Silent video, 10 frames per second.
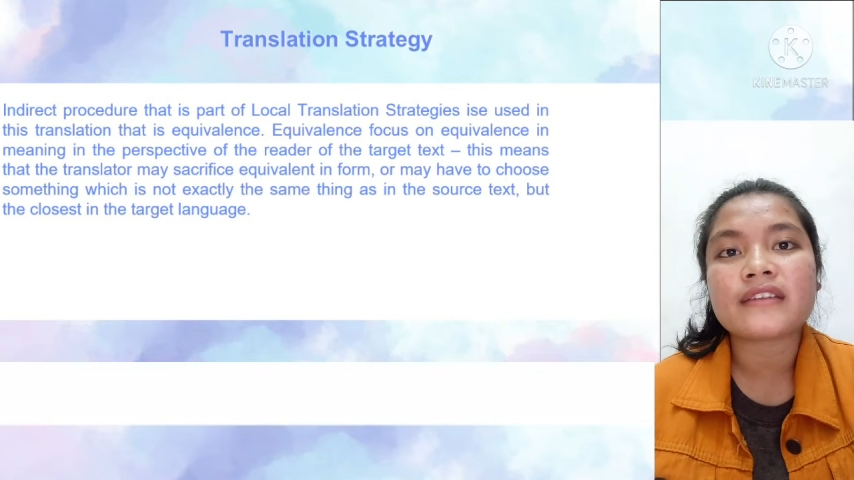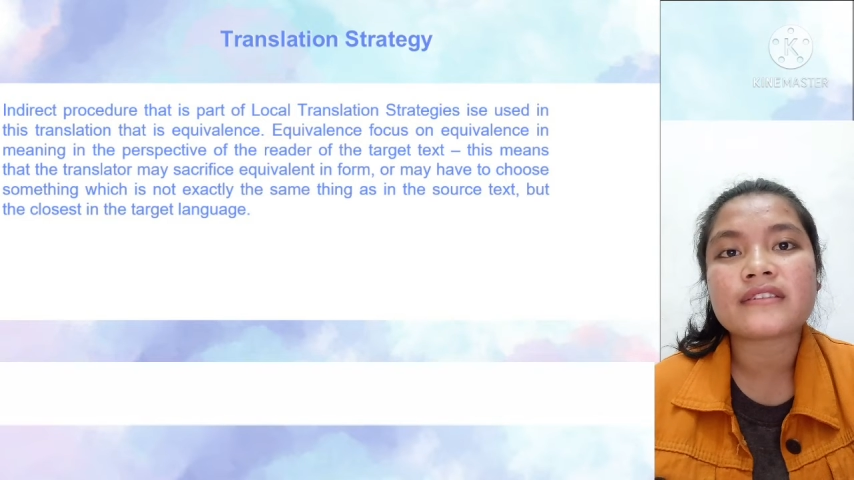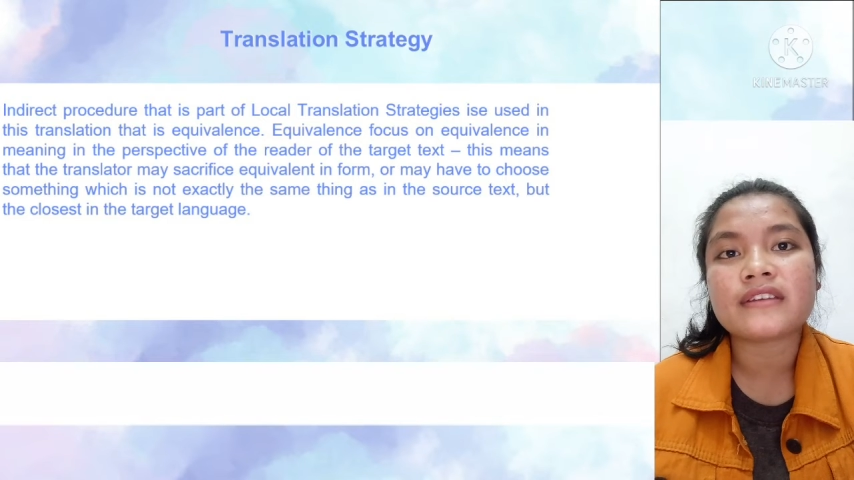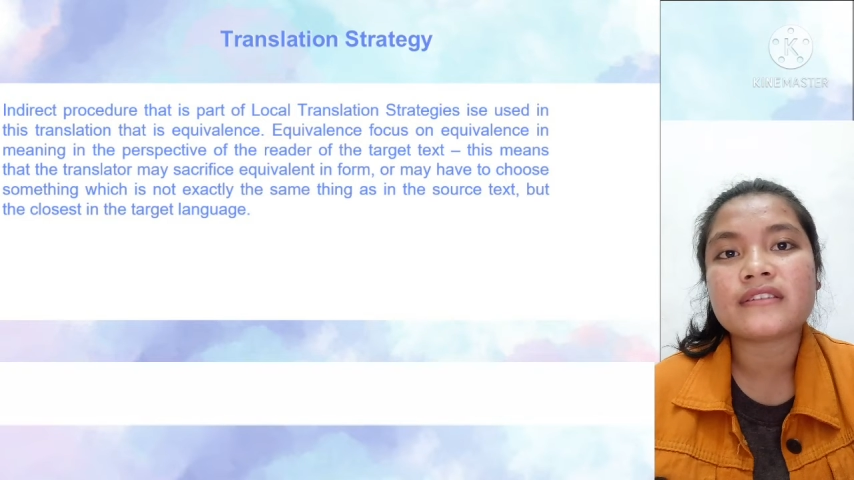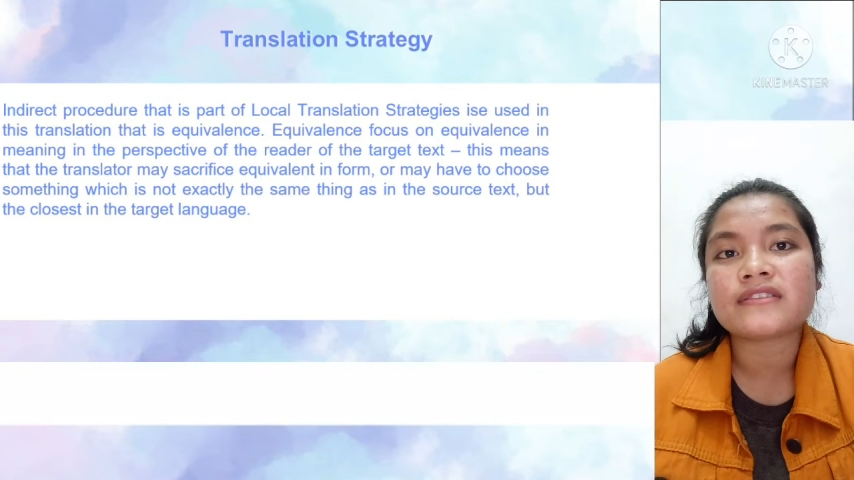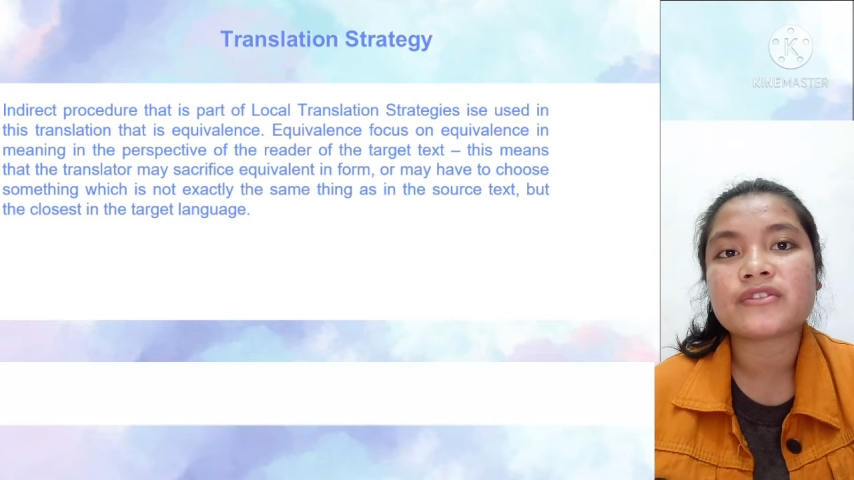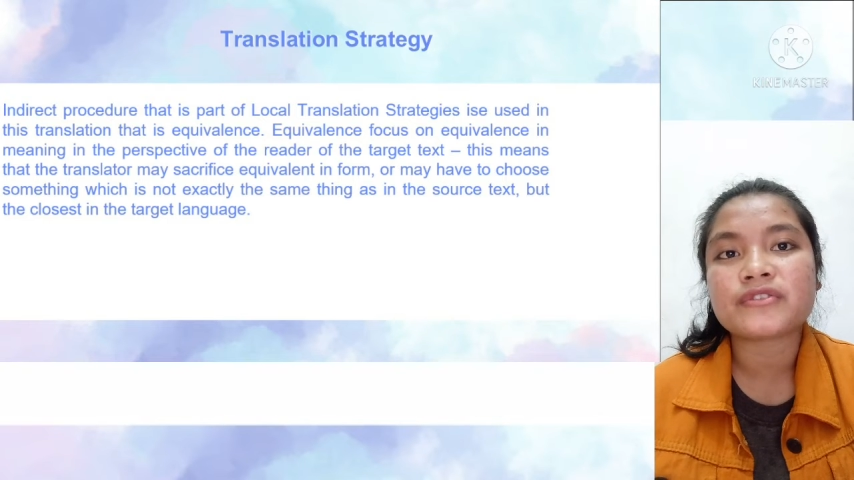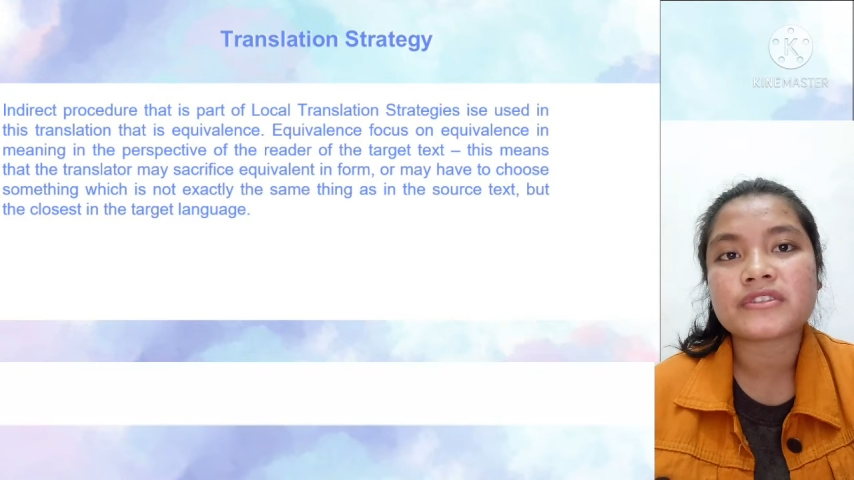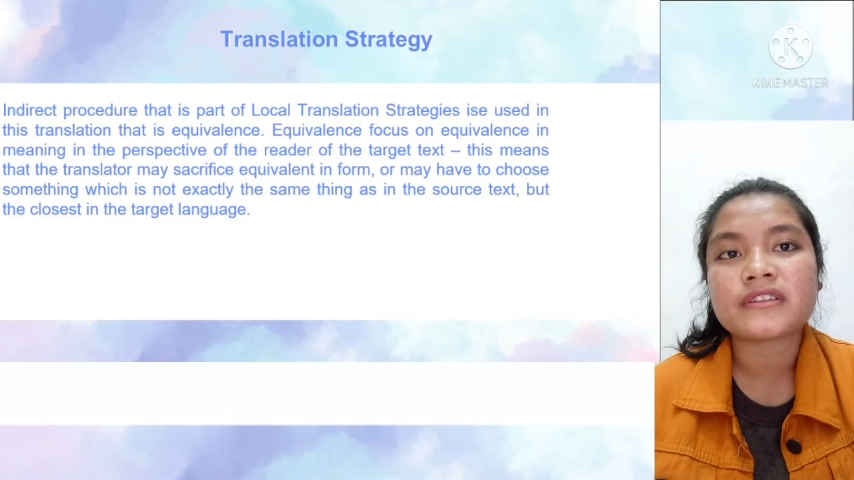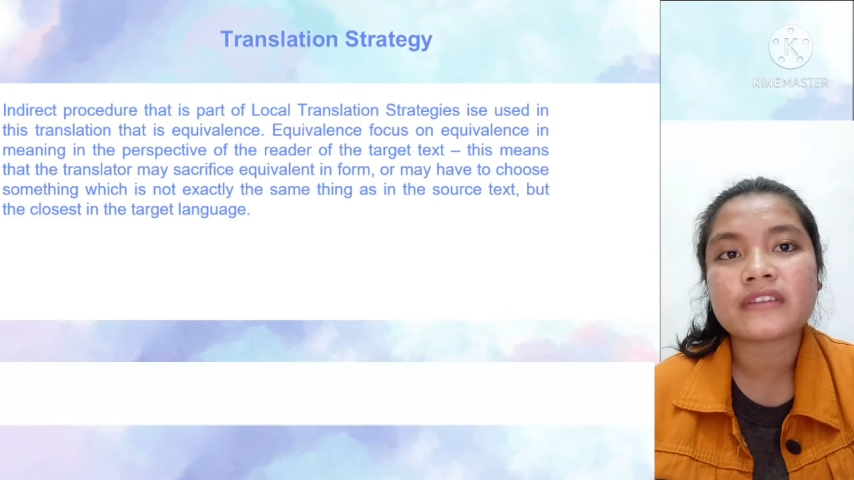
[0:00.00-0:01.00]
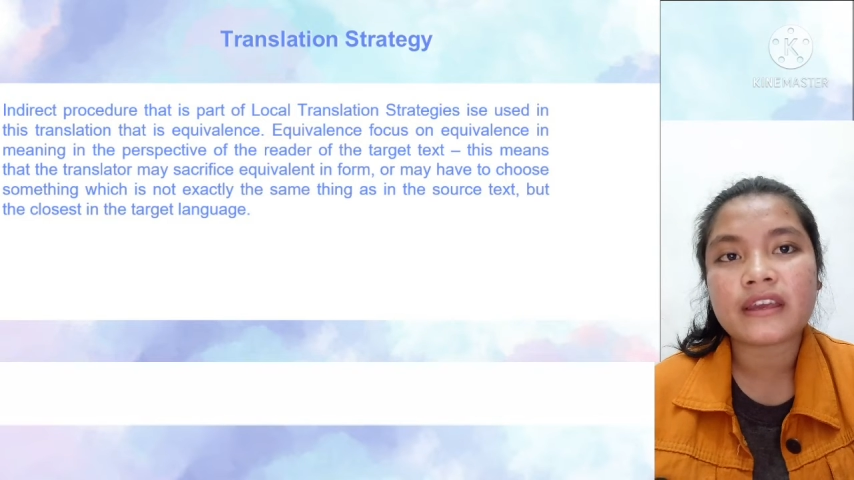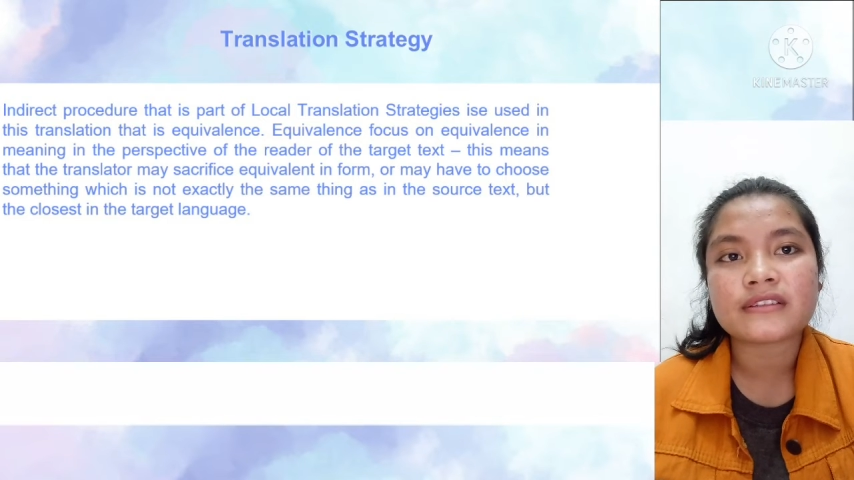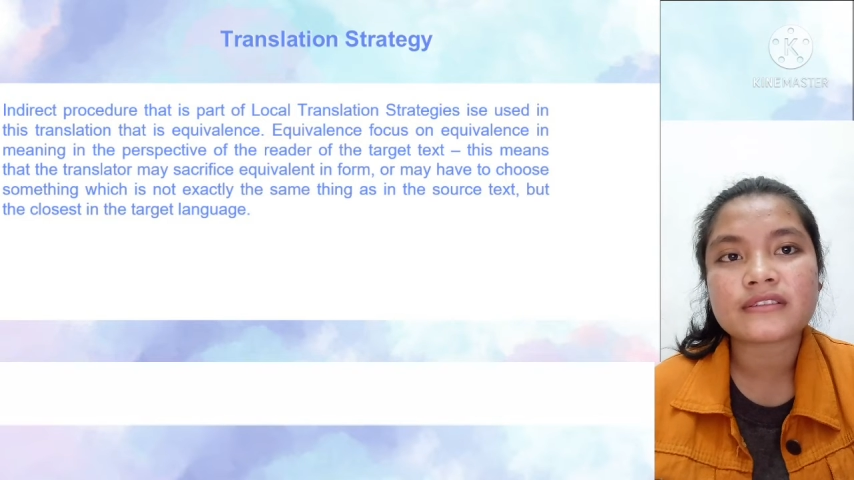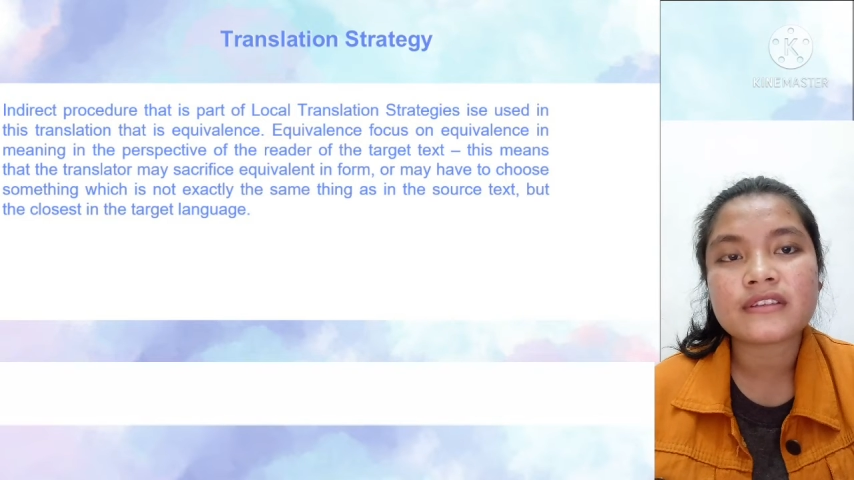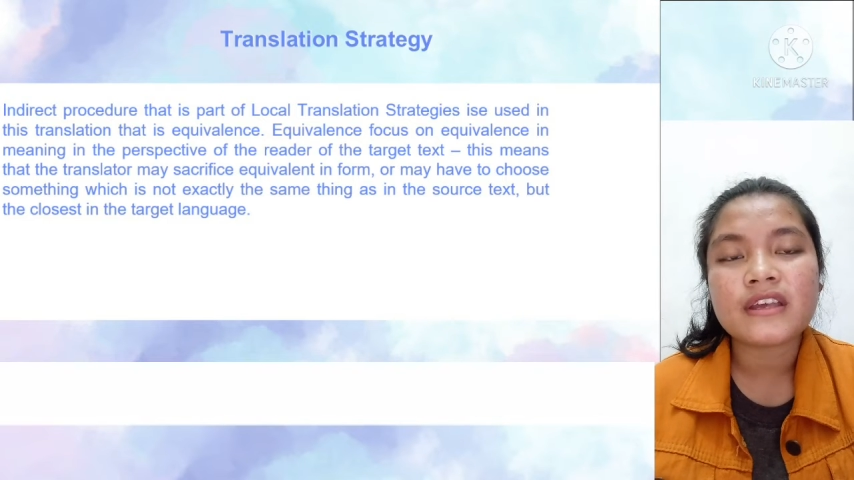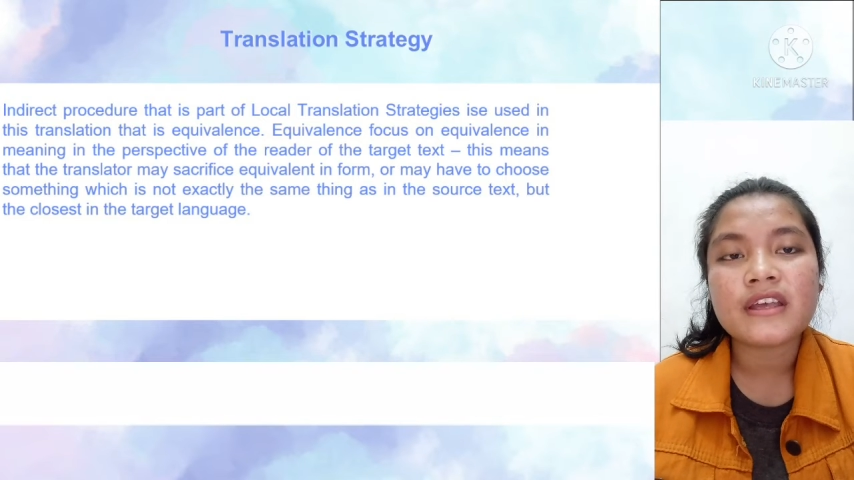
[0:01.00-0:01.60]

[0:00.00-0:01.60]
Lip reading: as in the search text,